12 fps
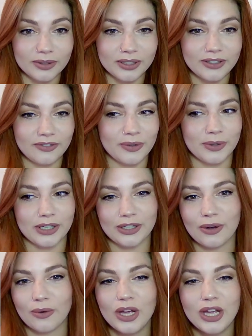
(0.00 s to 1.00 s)
If you wanted to
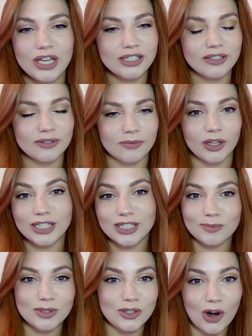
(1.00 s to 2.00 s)
go look at
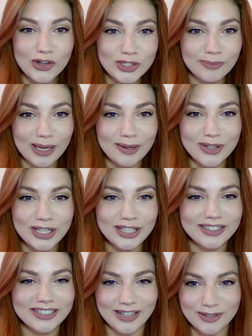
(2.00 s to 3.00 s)
some stars, maybe
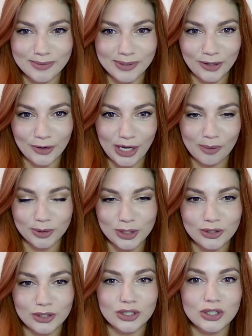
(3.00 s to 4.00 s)
tonight would be a great
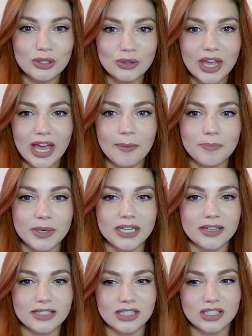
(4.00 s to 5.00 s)
opportunity to do that,
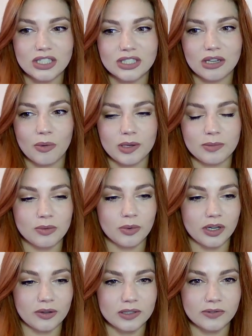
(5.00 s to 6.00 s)
because it's just going to be one
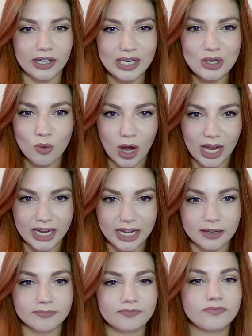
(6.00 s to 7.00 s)
of those very
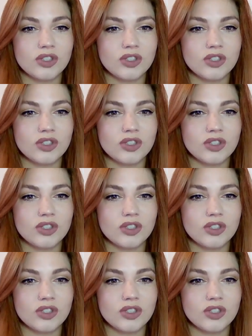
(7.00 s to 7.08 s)
quiet,